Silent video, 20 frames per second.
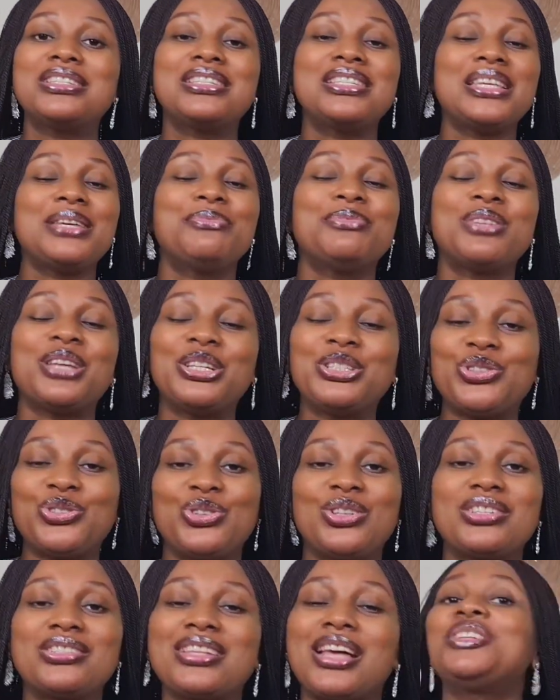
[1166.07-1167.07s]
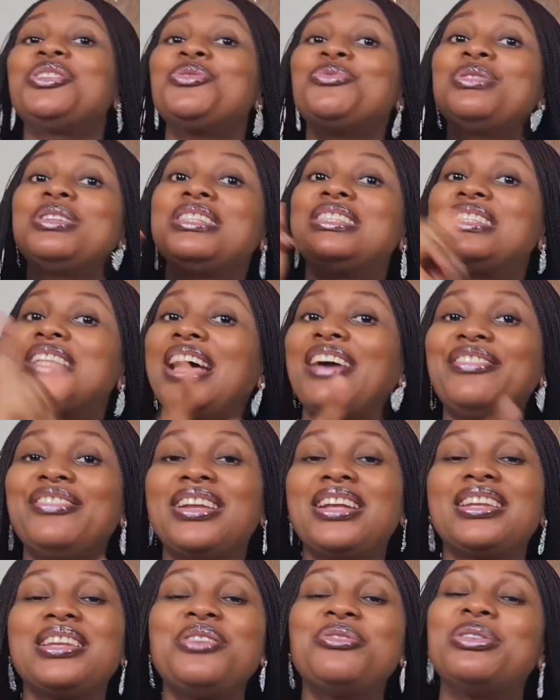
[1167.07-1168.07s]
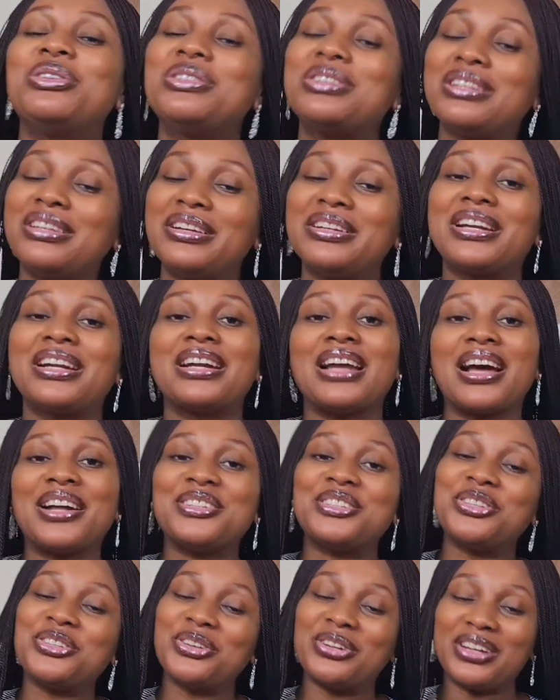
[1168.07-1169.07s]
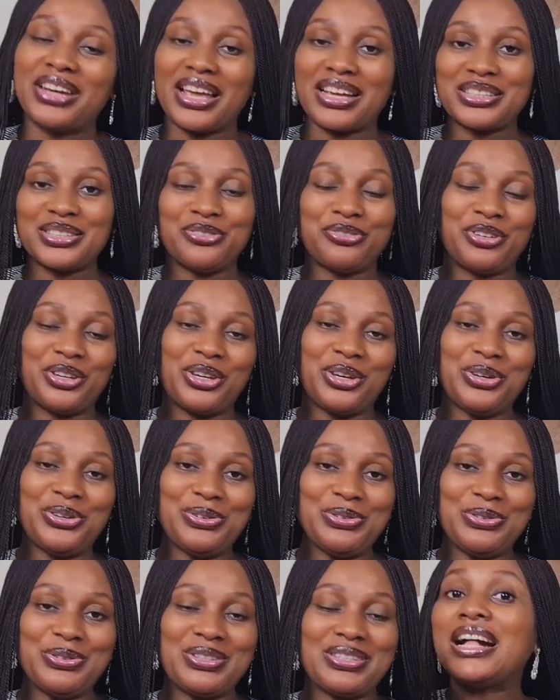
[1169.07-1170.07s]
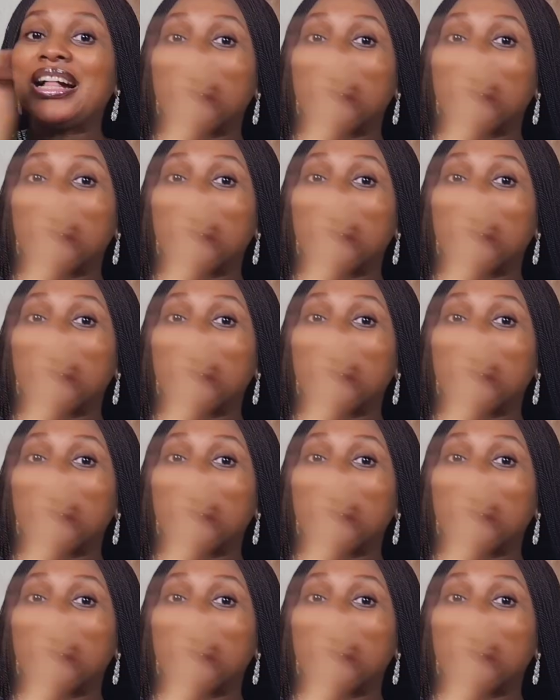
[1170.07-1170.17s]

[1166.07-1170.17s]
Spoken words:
tips and tricks that you would definitely want to learn and add to your next videos.